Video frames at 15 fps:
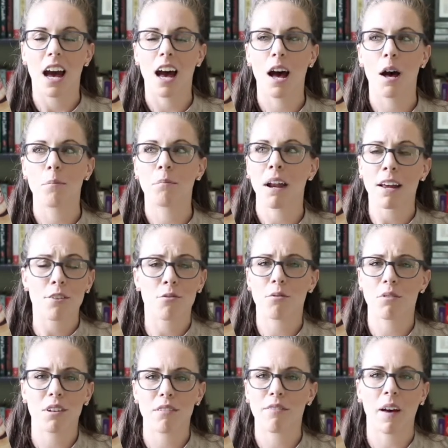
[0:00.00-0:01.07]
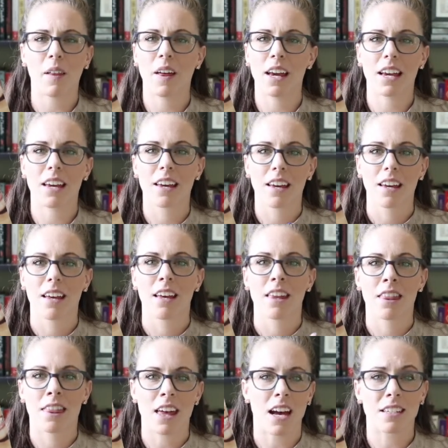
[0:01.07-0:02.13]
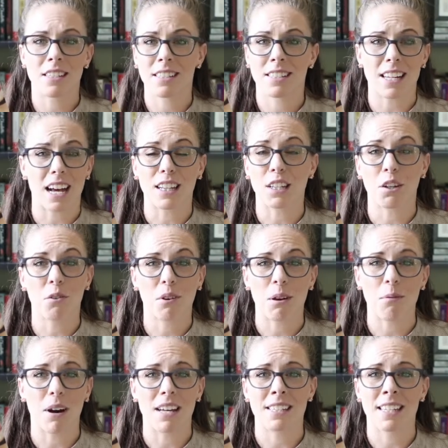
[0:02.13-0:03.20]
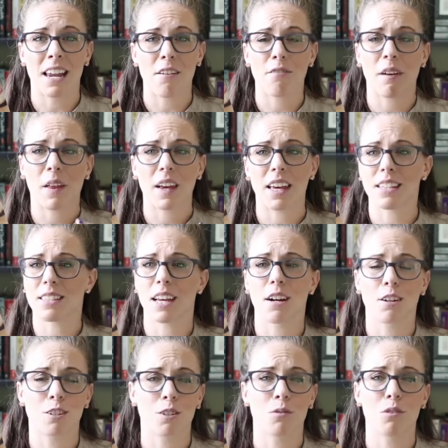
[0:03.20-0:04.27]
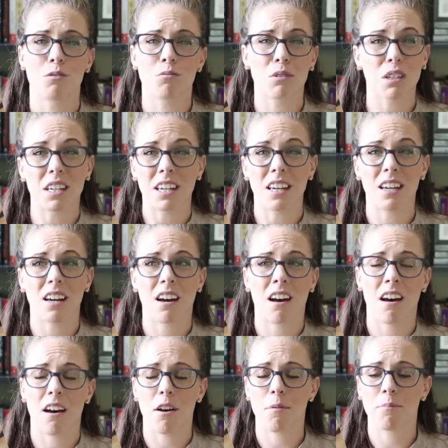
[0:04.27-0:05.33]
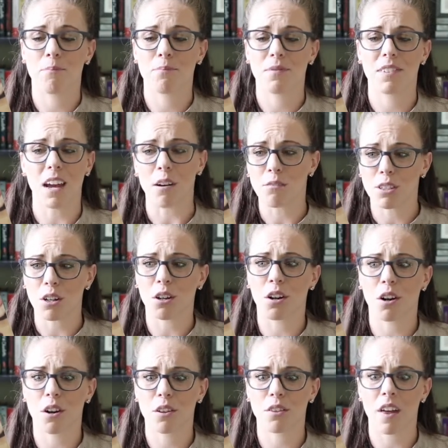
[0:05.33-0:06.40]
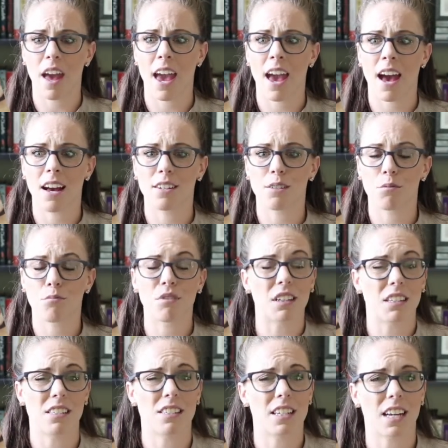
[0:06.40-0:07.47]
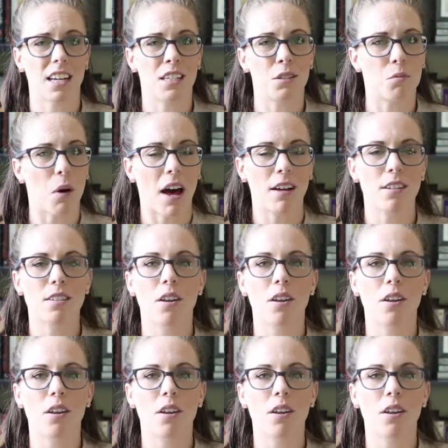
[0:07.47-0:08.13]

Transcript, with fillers: um, but I truly felt like that's exactly who he was, and I felt like his character was really um, down to earth and realistic as well.